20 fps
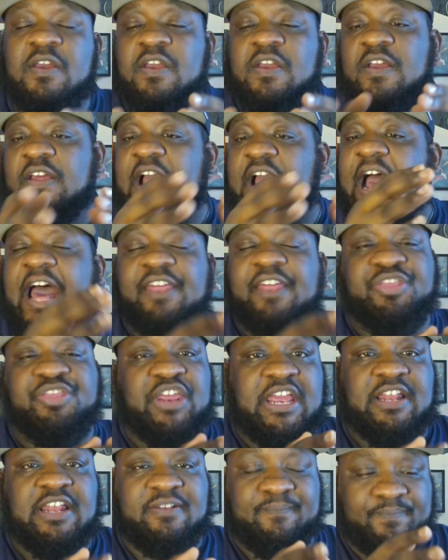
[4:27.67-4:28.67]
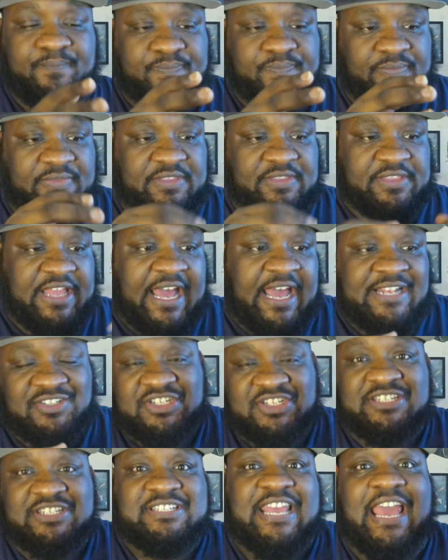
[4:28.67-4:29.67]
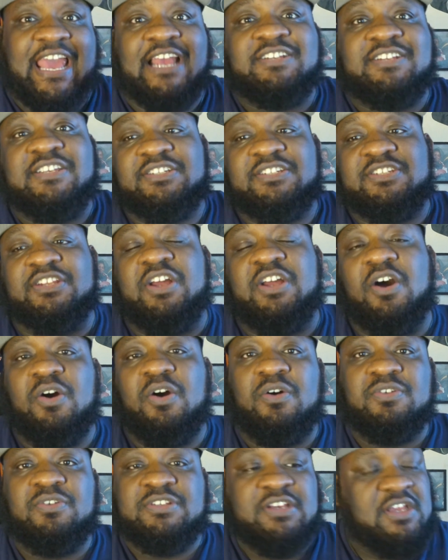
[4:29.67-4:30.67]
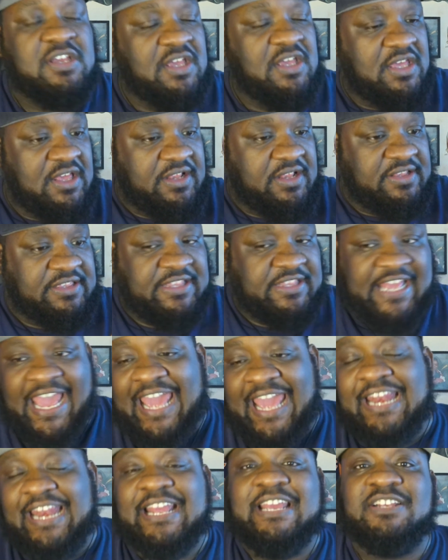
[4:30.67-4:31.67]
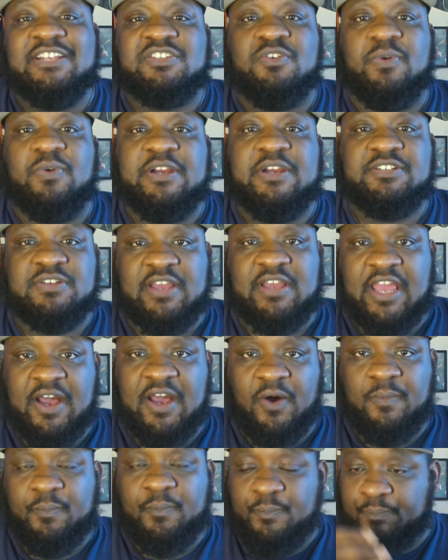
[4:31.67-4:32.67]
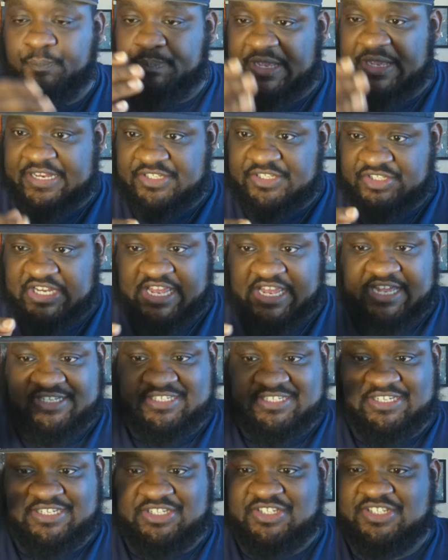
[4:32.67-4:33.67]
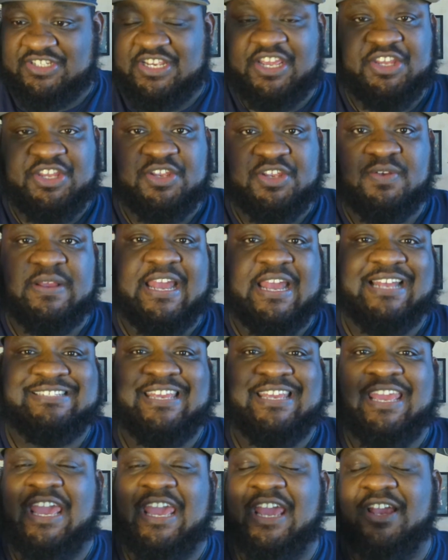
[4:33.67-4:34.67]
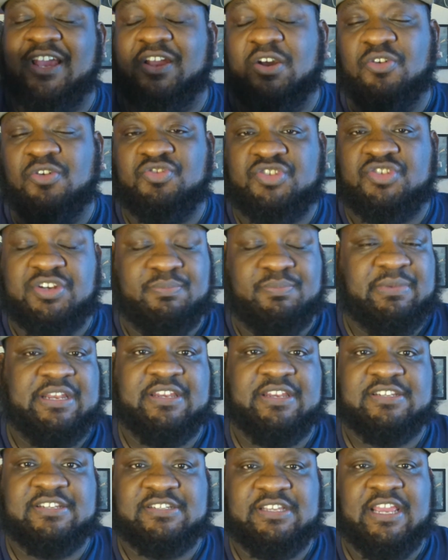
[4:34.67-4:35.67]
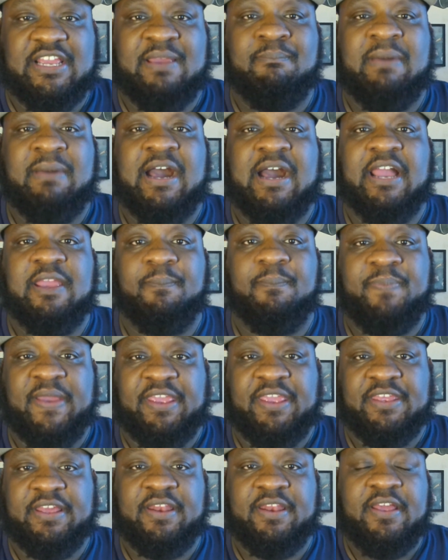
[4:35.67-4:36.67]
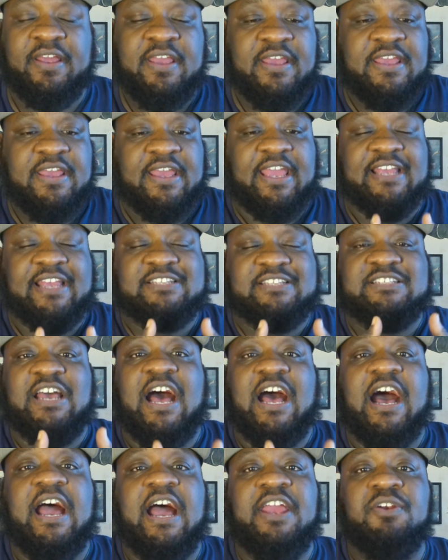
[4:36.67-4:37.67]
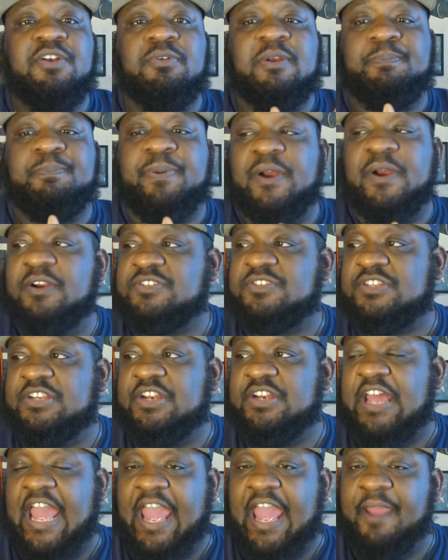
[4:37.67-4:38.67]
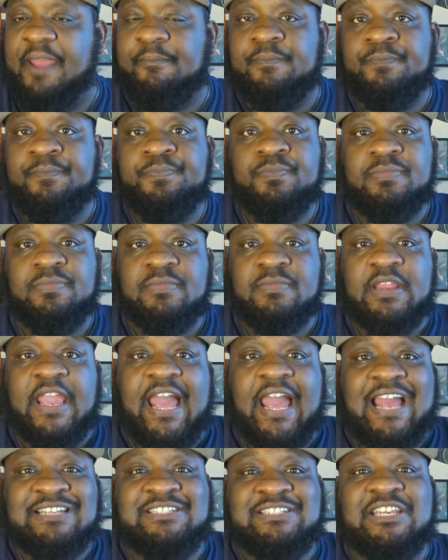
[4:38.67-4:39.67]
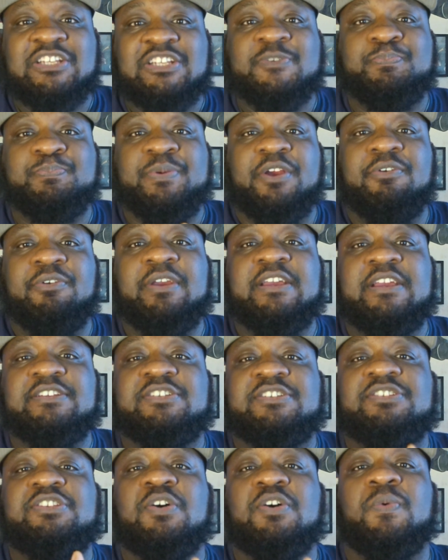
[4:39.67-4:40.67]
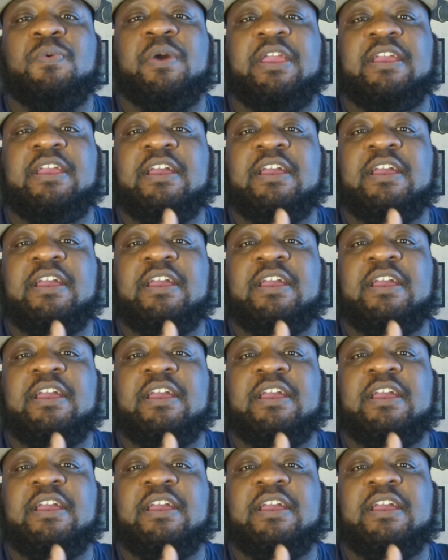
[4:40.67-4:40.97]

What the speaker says: I think not just X's and O's, that is going to help Ben Johnson's tenure as a head coach tremendously, in my opinion, is to hire a person that has experience doing